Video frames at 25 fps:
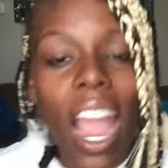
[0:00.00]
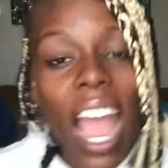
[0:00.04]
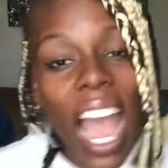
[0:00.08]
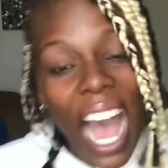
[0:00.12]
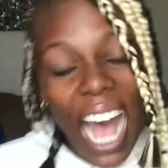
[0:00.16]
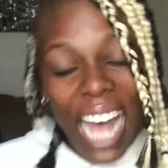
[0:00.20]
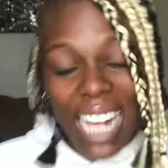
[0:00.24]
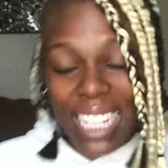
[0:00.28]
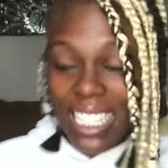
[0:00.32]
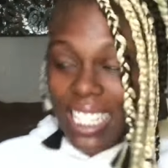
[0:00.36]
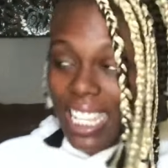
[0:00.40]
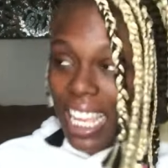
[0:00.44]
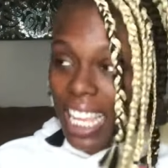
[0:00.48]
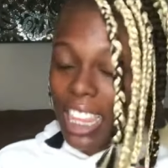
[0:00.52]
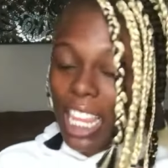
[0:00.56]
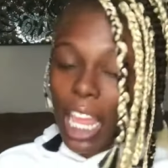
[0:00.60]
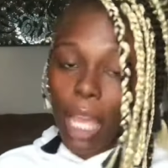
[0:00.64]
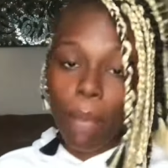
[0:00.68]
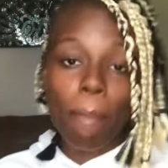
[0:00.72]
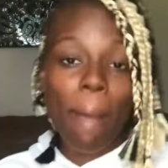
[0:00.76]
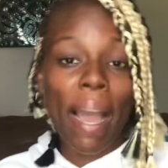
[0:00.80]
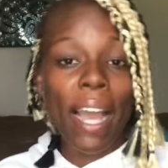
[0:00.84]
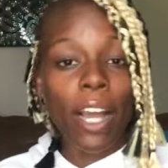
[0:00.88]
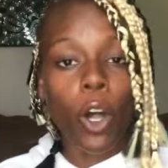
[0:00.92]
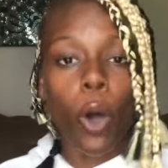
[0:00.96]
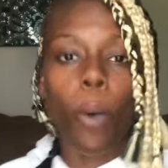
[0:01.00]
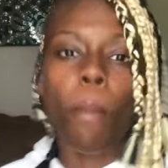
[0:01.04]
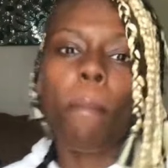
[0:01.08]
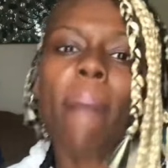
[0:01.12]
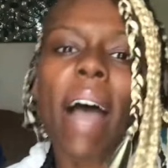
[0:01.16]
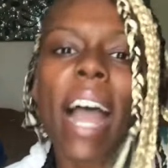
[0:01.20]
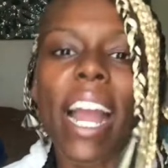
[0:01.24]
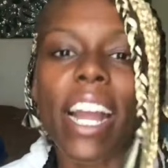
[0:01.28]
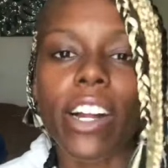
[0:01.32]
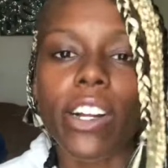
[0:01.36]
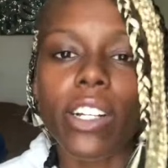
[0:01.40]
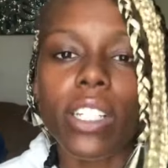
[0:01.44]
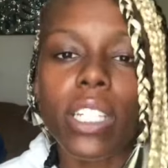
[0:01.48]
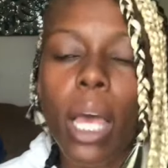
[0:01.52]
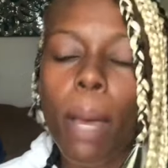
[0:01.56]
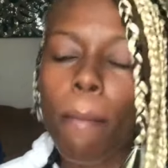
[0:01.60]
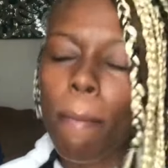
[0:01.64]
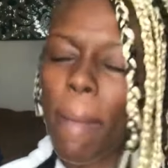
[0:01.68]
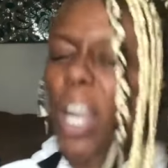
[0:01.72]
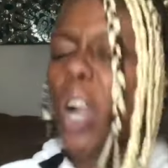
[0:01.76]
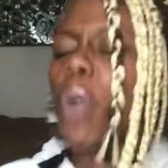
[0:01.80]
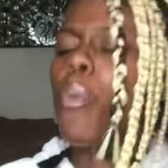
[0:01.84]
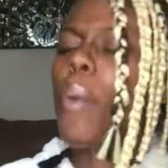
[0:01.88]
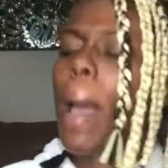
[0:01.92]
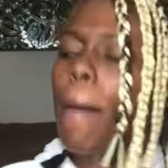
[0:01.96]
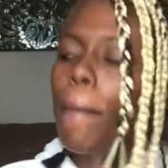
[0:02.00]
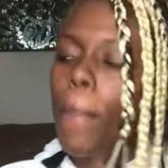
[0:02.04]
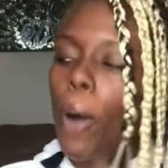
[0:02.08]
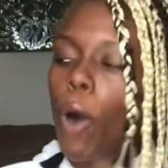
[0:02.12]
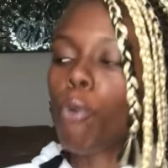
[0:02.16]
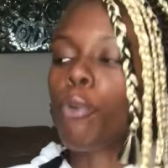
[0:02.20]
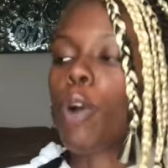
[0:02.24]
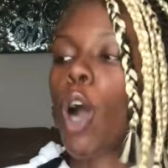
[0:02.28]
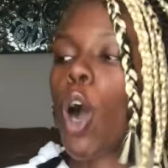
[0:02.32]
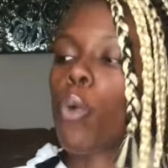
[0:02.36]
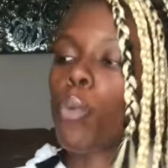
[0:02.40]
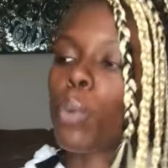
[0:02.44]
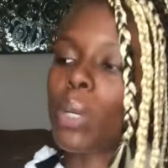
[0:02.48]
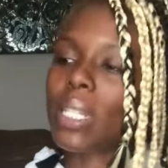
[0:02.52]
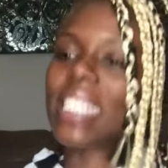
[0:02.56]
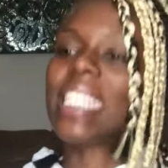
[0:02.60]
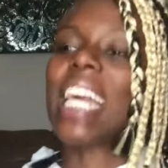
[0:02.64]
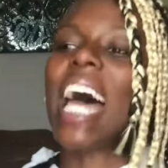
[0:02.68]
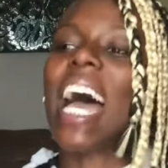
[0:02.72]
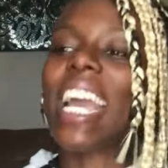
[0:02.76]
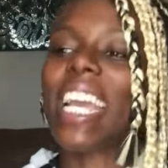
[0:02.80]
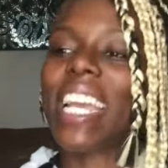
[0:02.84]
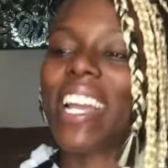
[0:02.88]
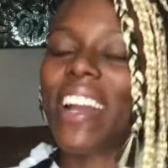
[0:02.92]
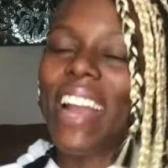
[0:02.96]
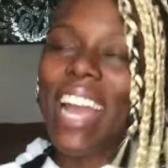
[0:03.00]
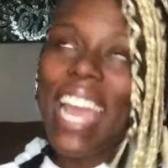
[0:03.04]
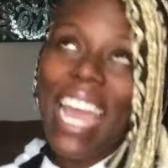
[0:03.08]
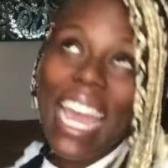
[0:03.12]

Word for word: I say like Michael Myers, make a rap ho go retire.